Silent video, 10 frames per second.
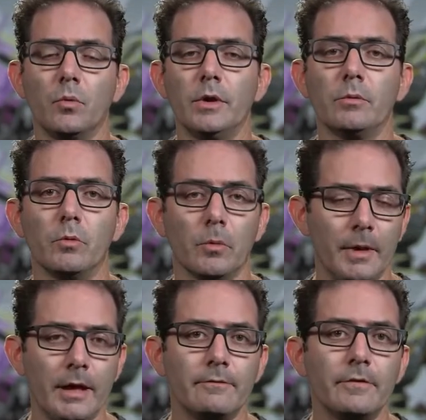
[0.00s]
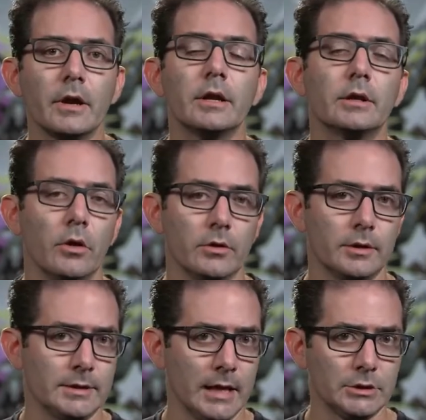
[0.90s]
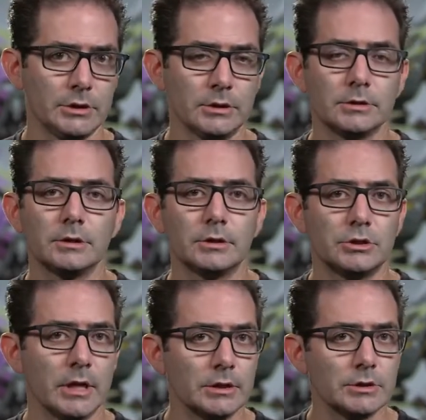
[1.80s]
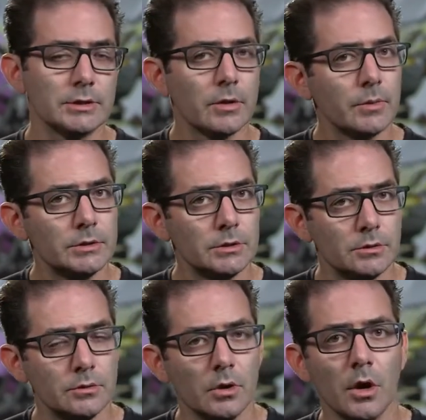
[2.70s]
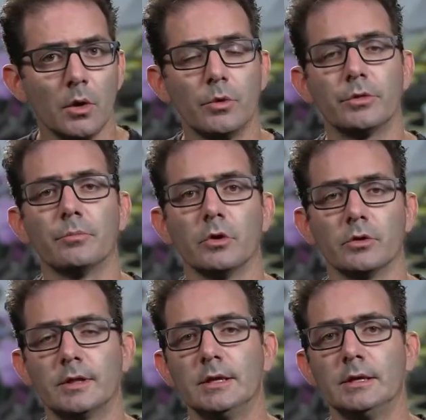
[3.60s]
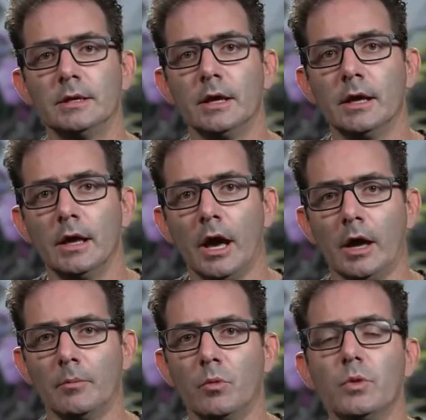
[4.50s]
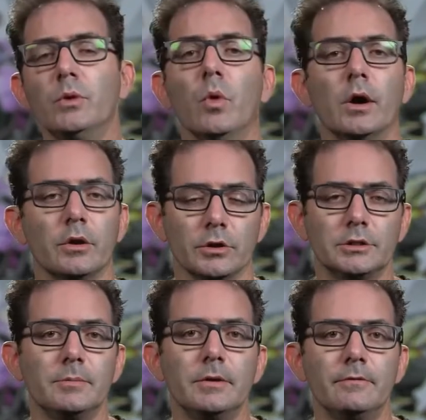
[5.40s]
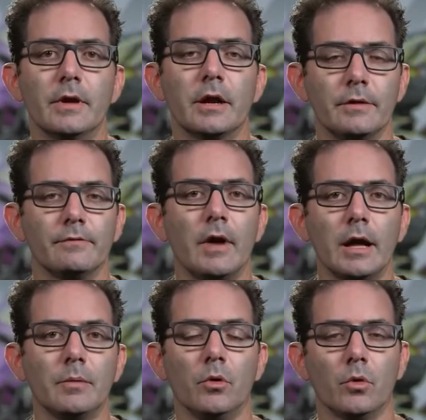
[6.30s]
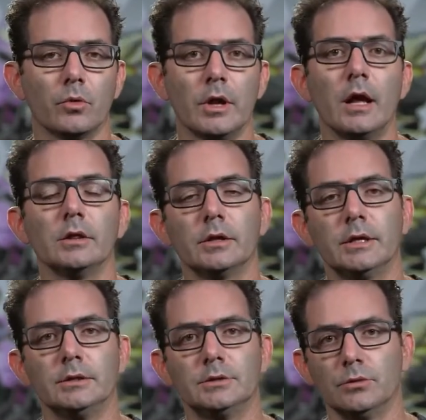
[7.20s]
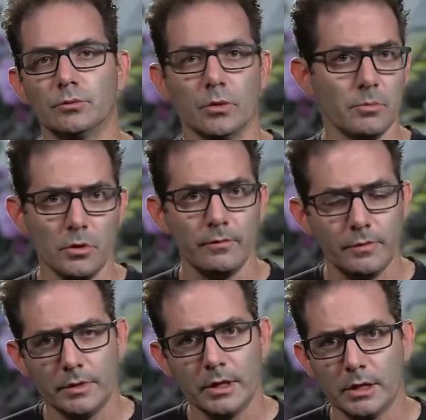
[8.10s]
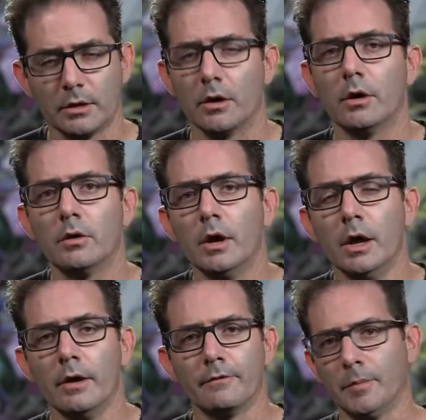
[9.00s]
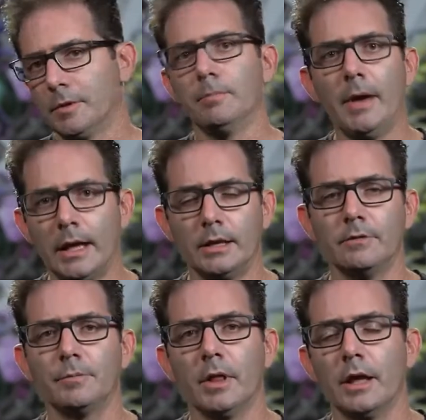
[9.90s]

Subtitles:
We will pay very close attention to the changes that we do with Mercy. We want her to be very viable. We're not looking to remove the hero from competitive